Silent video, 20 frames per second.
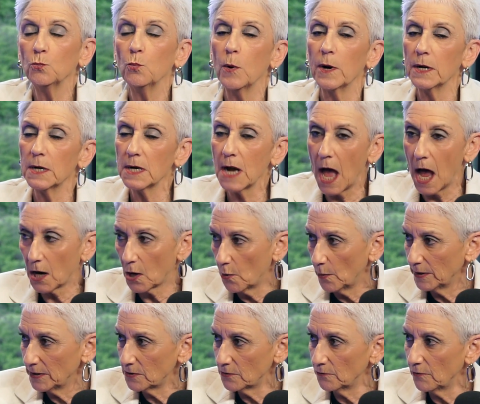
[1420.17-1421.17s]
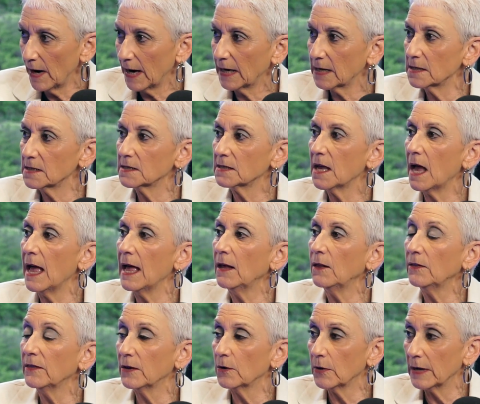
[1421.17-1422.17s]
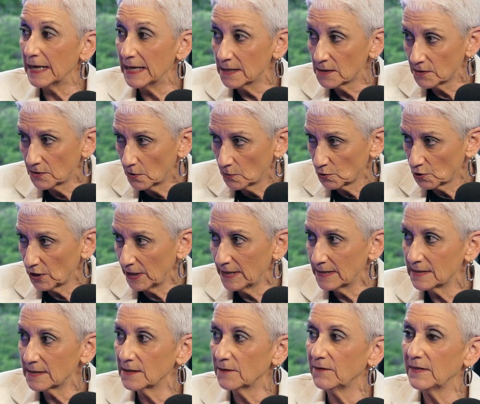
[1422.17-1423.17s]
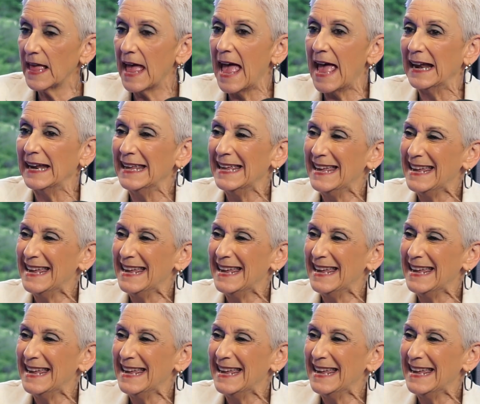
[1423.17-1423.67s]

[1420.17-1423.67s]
we're not going to reconcile, there is no chance of that.